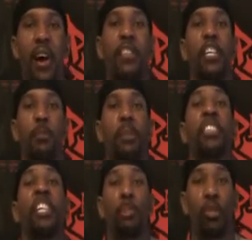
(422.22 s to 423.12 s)
of this
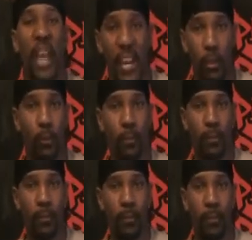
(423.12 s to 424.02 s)
potential title.
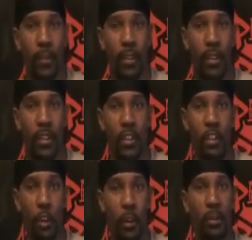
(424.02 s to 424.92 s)

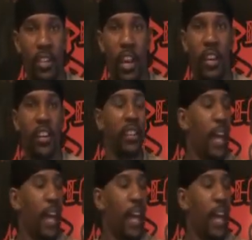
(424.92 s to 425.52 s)
You know what I'm saying?